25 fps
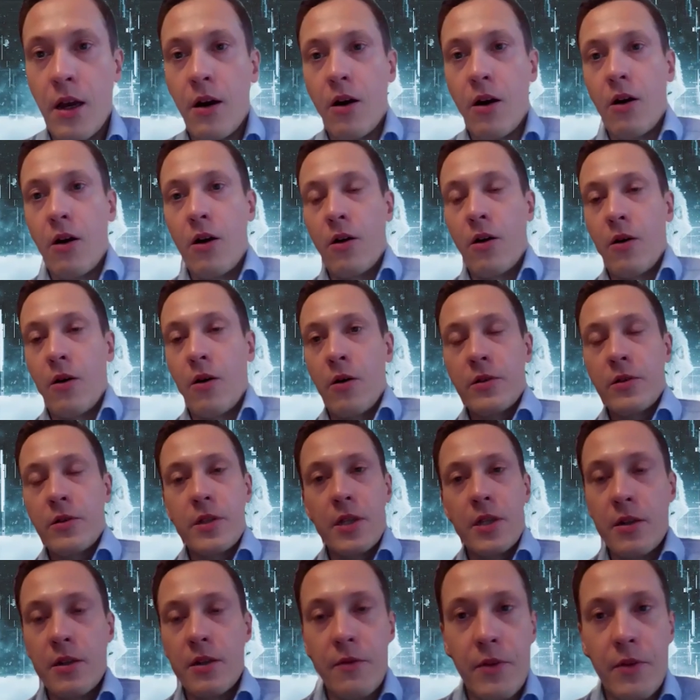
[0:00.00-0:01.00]
or
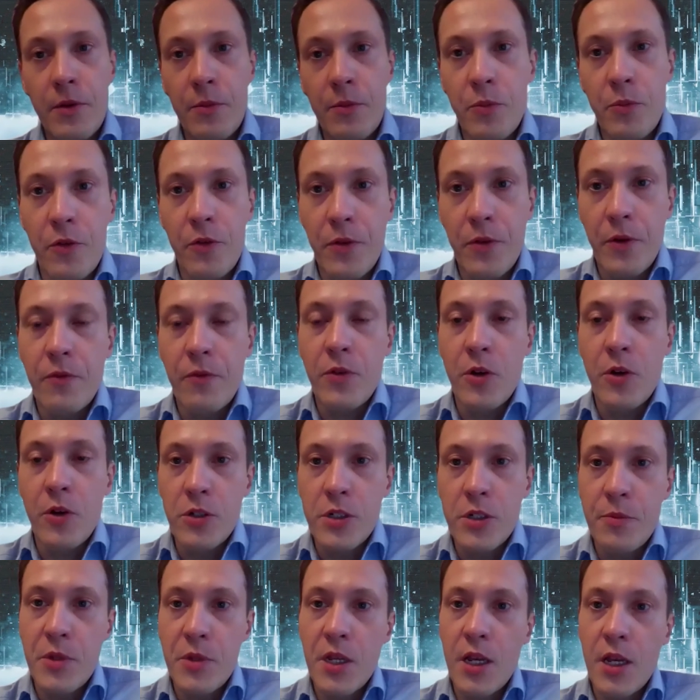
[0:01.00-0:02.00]
the different proof of
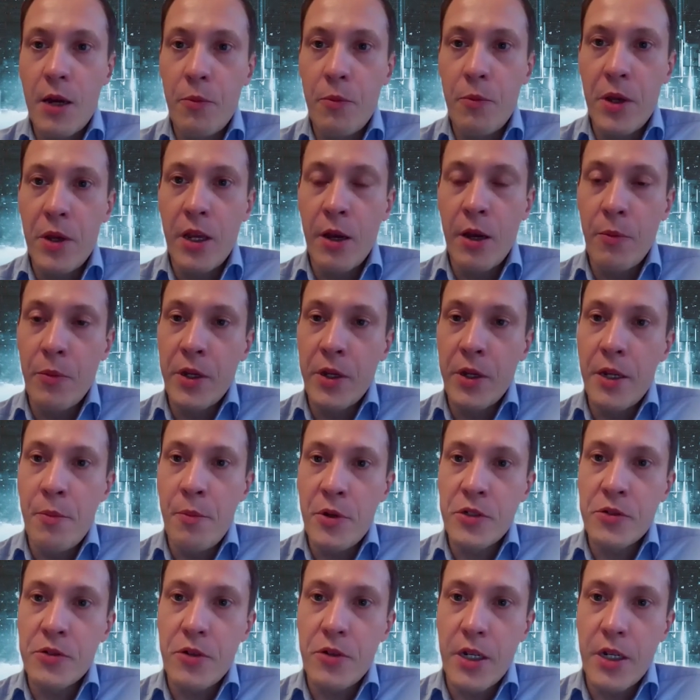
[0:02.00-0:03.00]
concepts have been
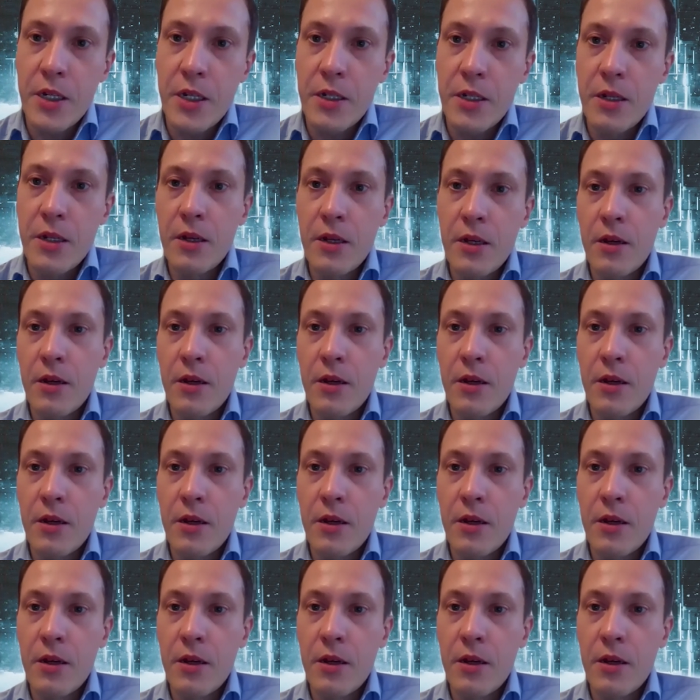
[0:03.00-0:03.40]
demonstrated.